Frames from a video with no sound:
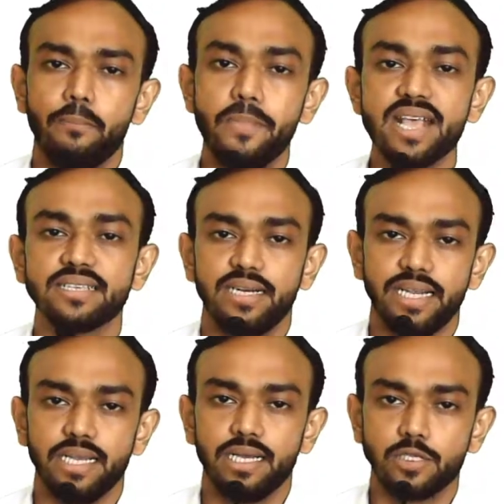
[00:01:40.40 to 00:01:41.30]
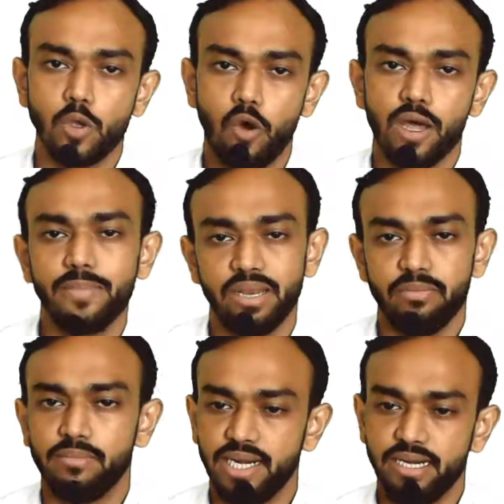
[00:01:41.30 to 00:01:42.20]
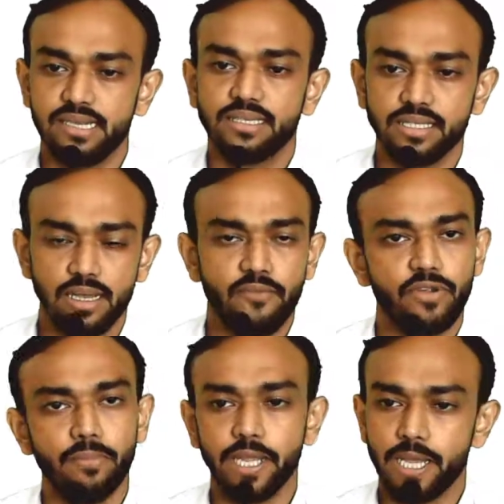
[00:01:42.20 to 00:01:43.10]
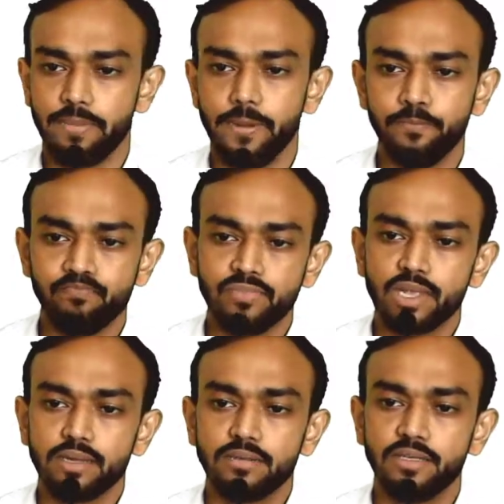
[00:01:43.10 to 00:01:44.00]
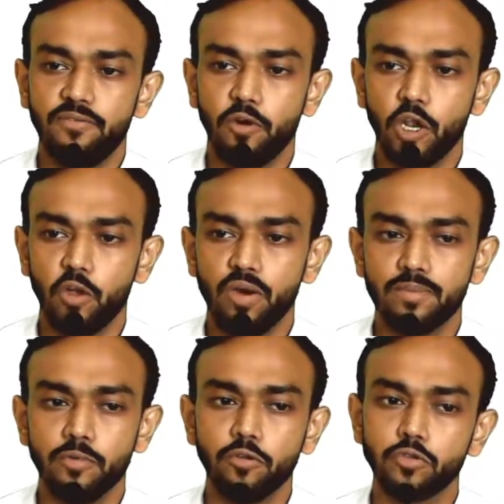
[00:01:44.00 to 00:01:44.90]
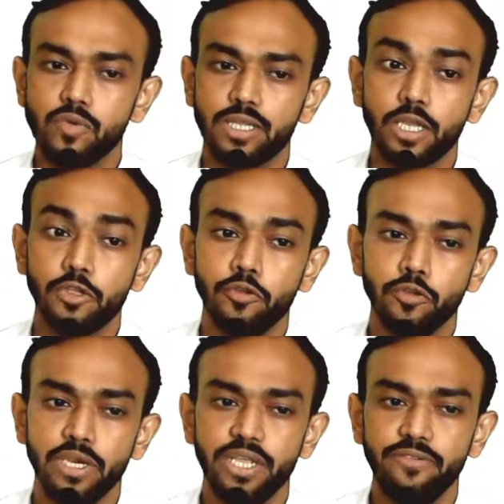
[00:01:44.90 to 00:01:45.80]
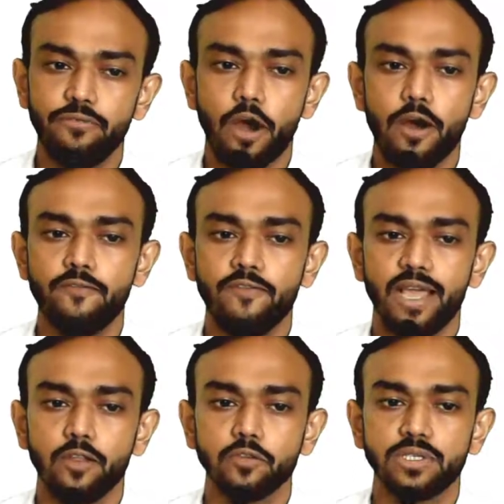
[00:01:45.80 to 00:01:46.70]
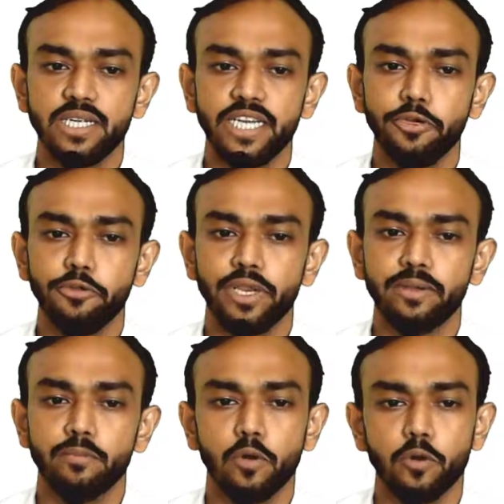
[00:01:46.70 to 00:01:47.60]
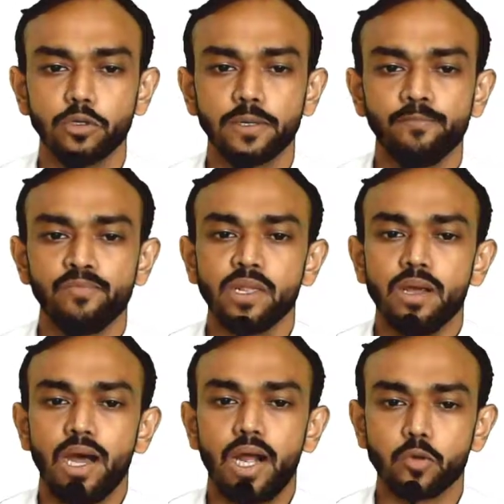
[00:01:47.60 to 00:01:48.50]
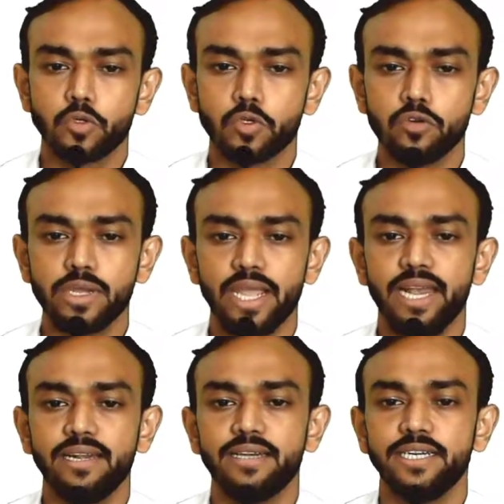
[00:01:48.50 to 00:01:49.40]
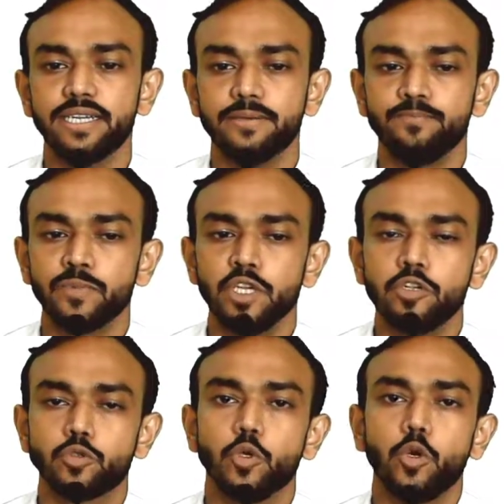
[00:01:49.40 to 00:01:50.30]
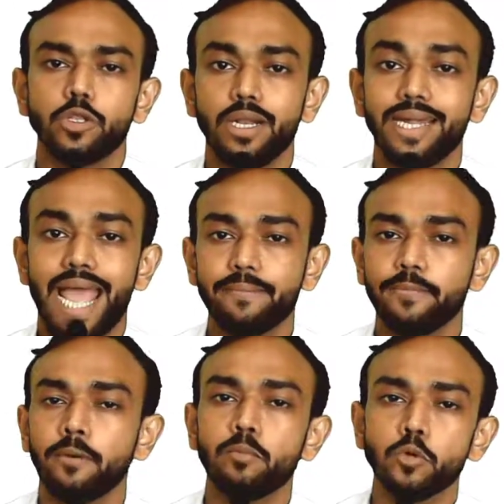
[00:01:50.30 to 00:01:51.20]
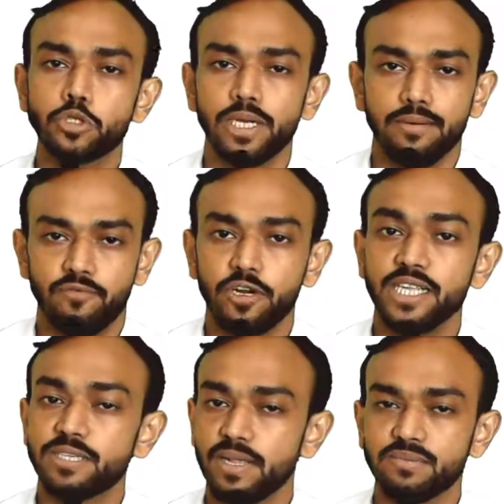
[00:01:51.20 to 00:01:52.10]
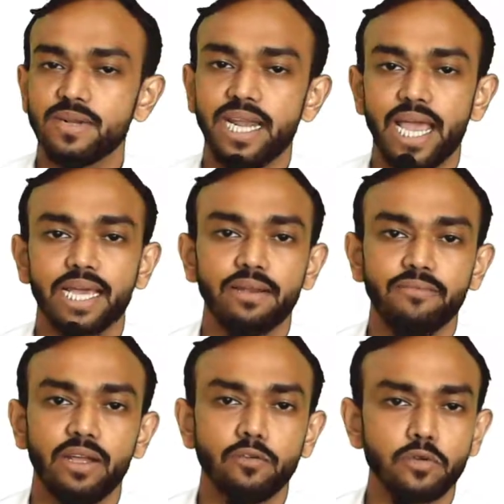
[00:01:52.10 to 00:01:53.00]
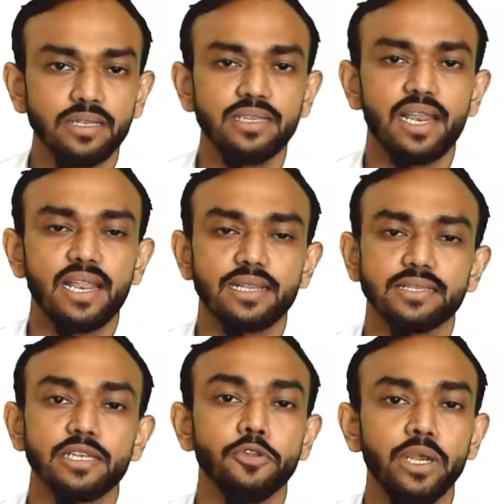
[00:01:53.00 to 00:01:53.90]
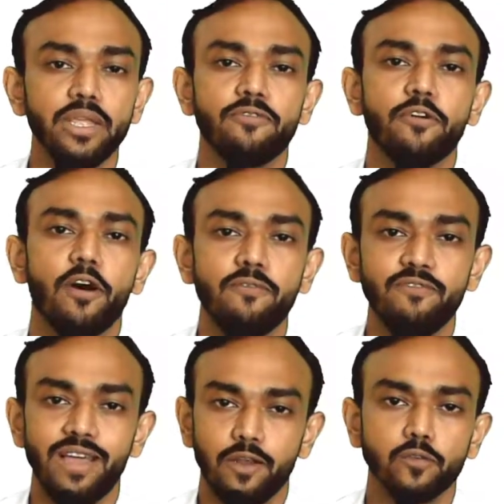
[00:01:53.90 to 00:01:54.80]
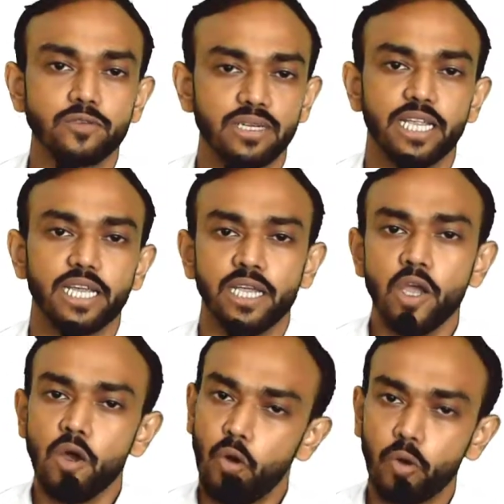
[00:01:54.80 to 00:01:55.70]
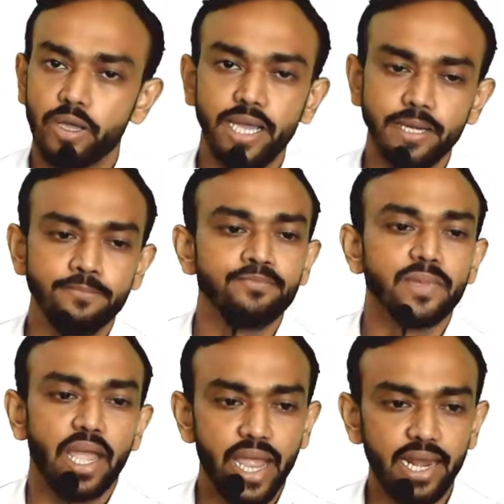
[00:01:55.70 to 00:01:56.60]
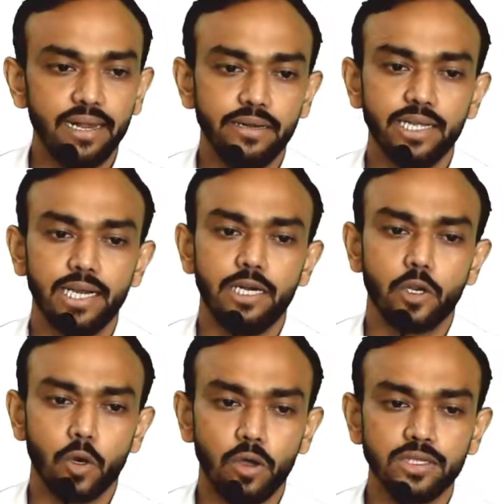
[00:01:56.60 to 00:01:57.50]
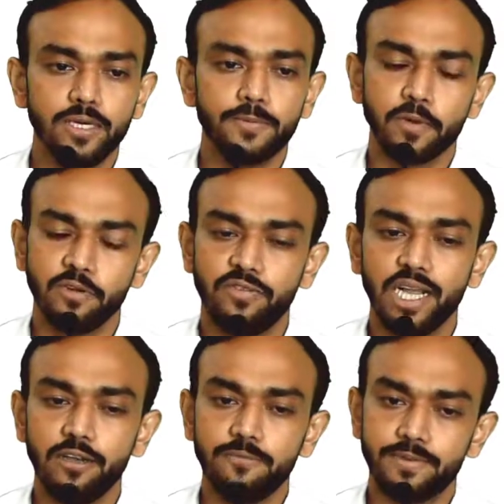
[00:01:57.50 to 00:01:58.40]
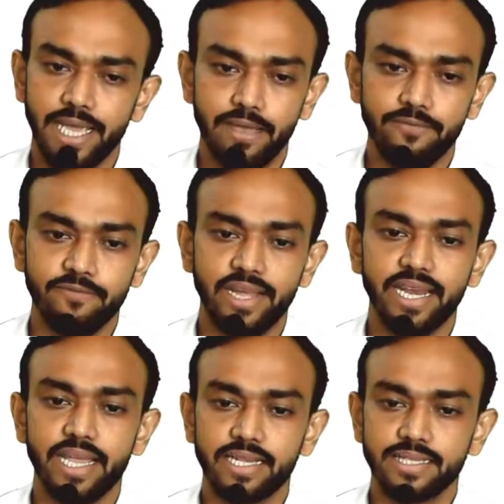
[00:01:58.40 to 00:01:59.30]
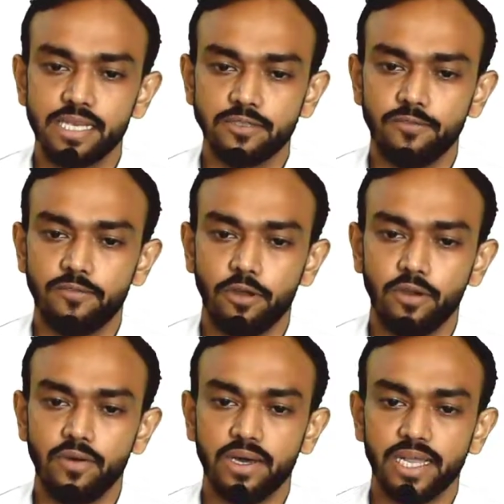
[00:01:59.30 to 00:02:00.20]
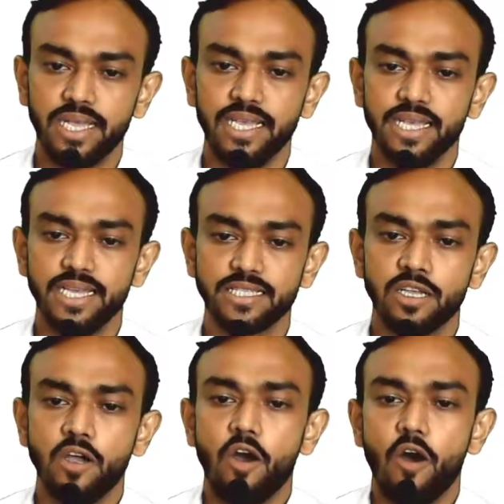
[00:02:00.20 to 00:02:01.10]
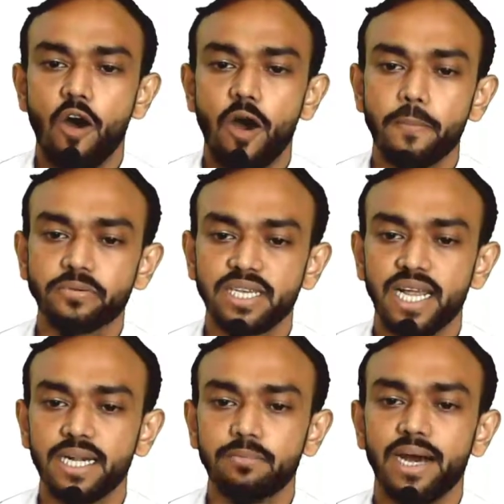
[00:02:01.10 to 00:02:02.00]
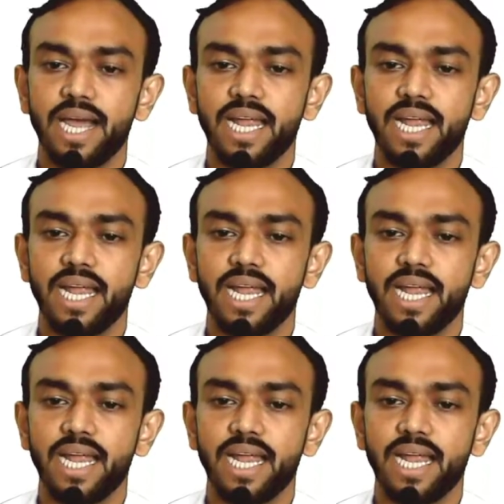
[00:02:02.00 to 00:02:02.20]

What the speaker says: base radius or minimum radius is a 50 mm. The follower moves with a uniform velocity during both outstroke and return. So the type of motion for displacement diagram we have to consider as a uniform velocity. Okay, and draw the profile of chem when axis of follower is offset by